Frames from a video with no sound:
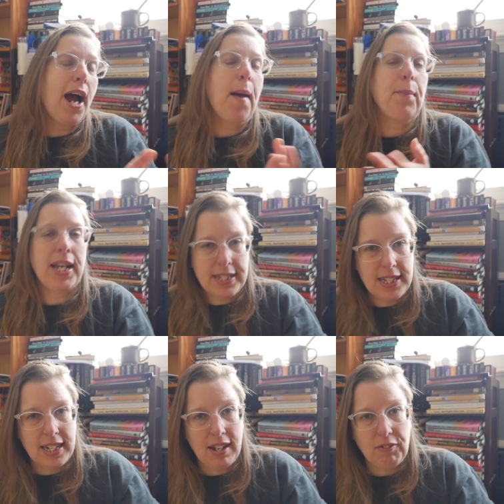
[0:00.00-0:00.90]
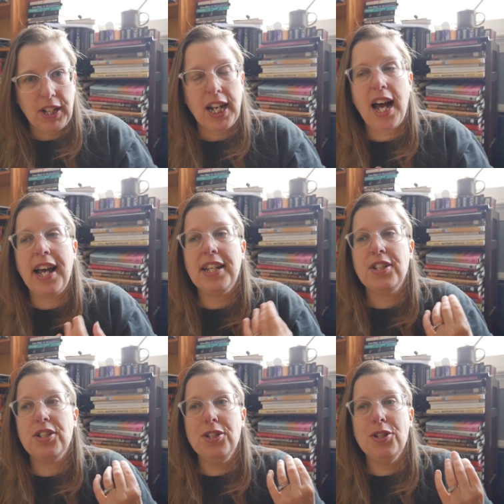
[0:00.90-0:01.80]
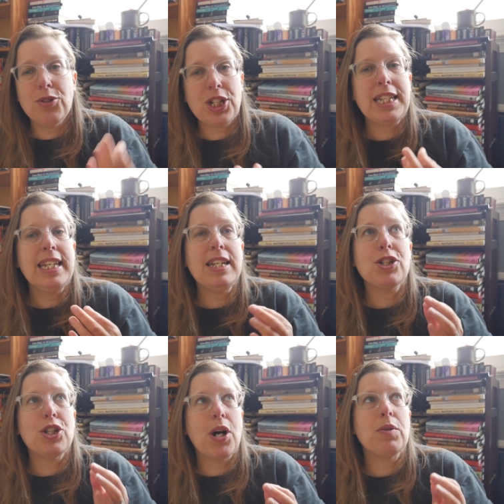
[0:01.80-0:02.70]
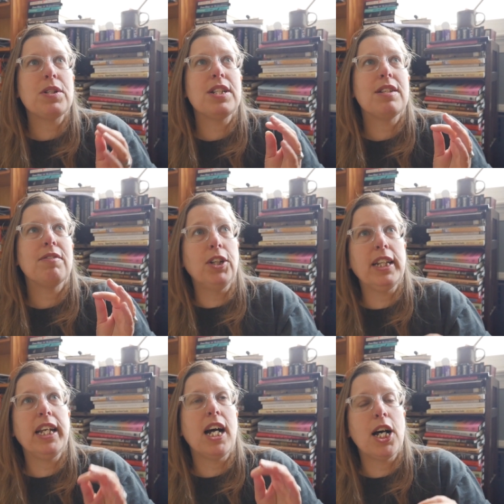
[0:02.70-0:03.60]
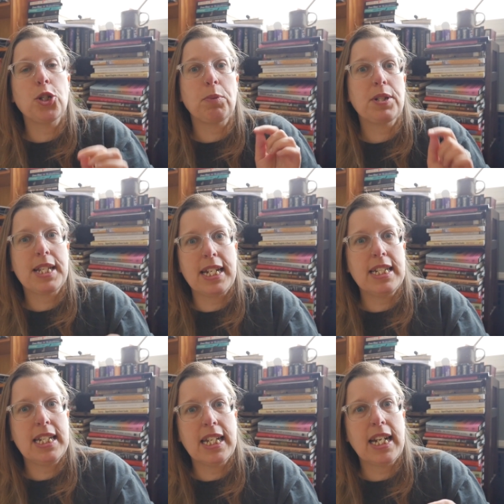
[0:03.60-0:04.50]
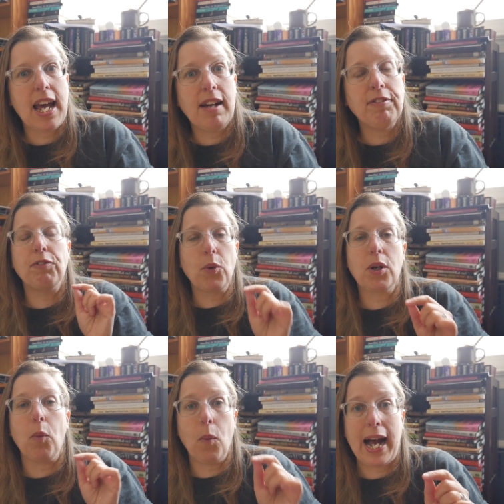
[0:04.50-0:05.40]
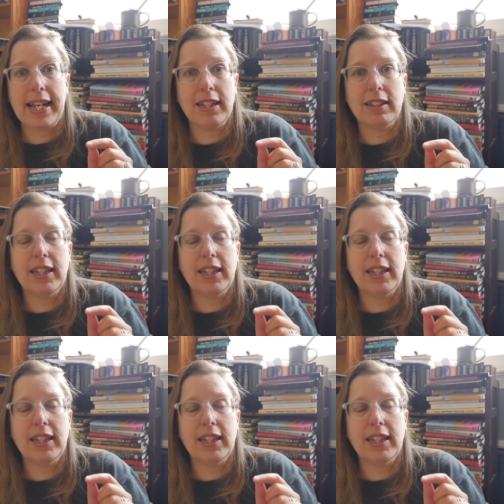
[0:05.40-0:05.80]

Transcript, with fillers: I might DNF it. I usually don't fully 100% DNF for a while.